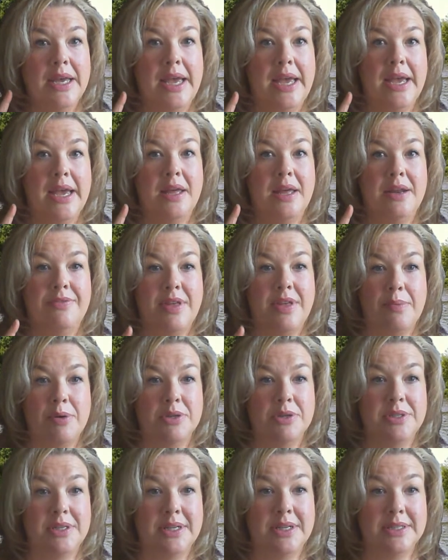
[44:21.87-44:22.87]
And if that
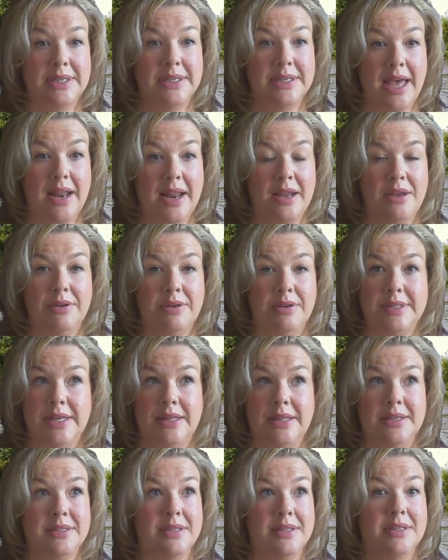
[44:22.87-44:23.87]
person doesn't get it, you can say,
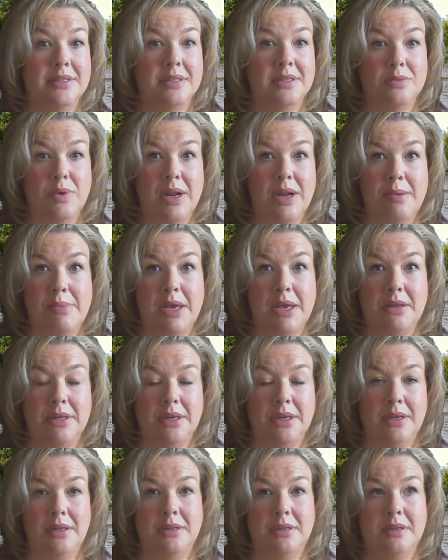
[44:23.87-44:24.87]
listen, this is when I mailed
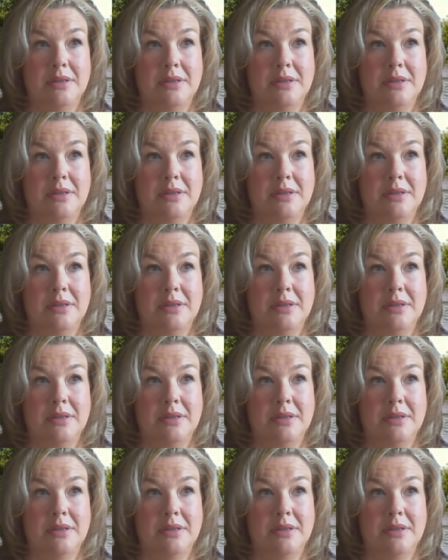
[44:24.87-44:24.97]
it.